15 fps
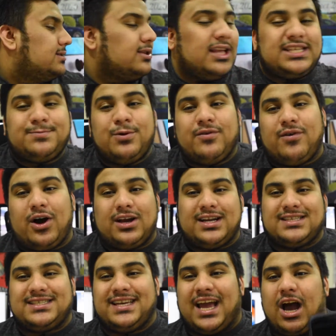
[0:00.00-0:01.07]
So let's move on
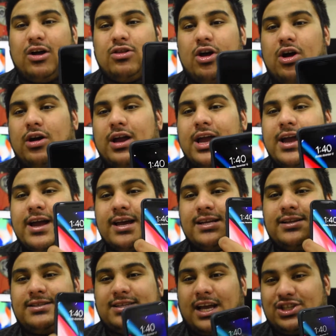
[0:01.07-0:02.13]
and see how long
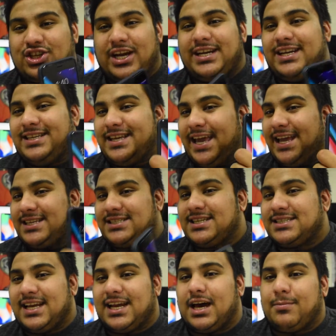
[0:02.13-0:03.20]
Touch ID takes to
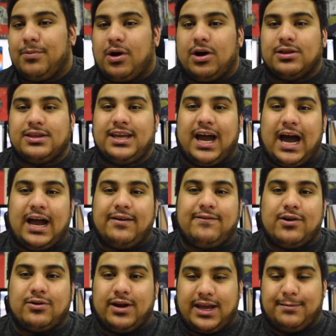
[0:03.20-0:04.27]
set up on the
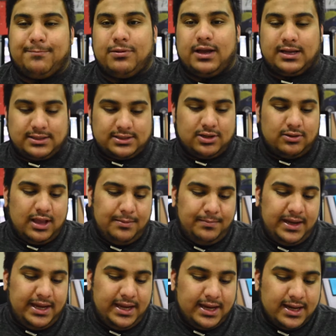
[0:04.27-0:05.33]
iPhone 8 Plus. So let
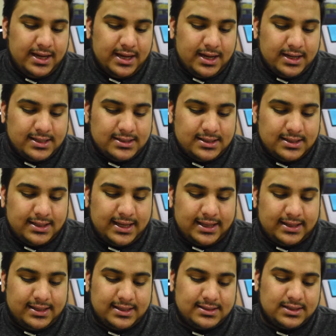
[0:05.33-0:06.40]
me
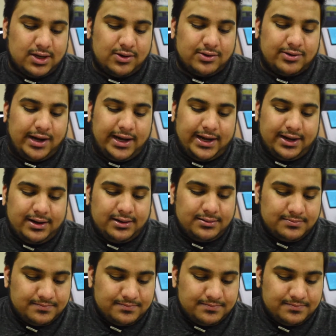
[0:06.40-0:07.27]
get this going right here.